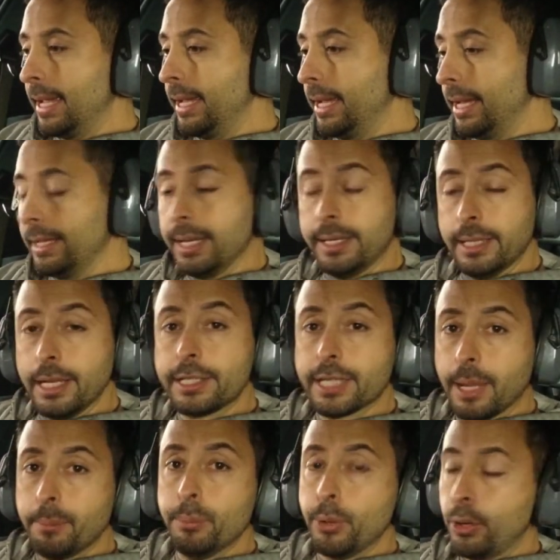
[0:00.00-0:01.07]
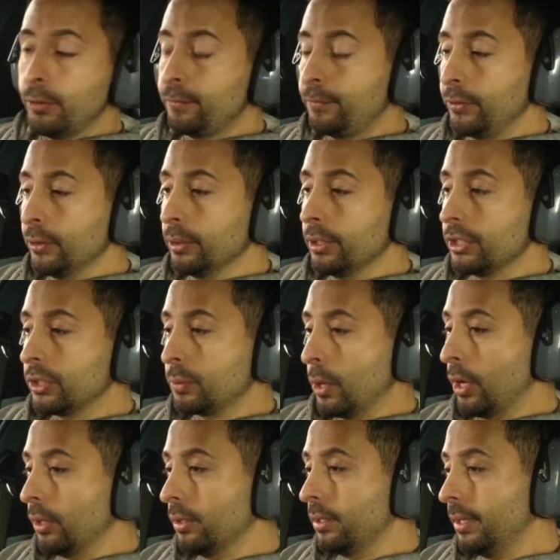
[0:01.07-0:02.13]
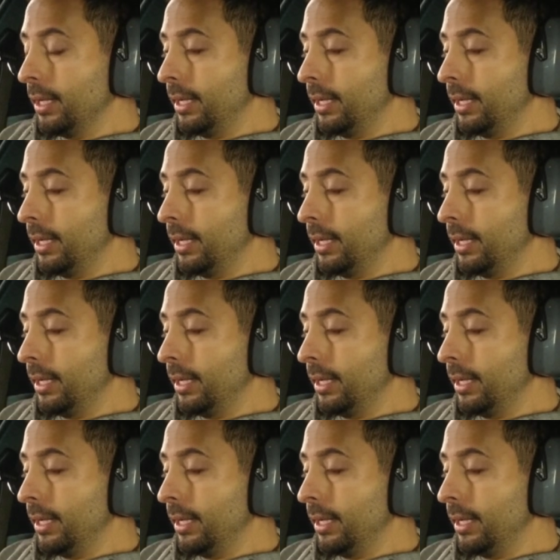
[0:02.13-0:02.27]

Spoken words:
and less unburnt fuel as well,